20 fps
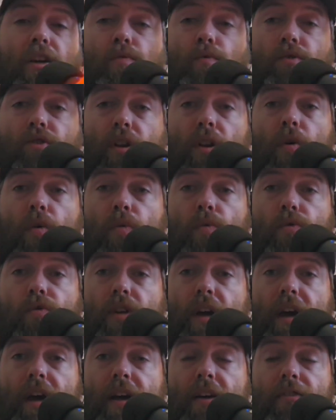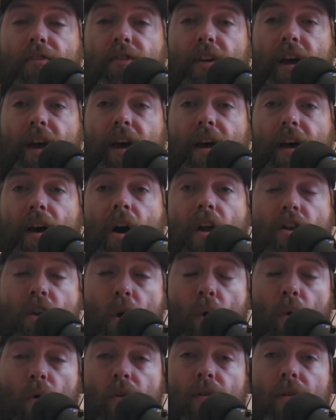was closed as
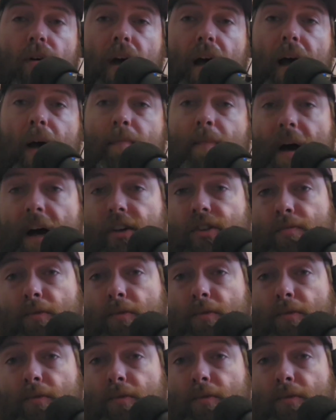unknown, possible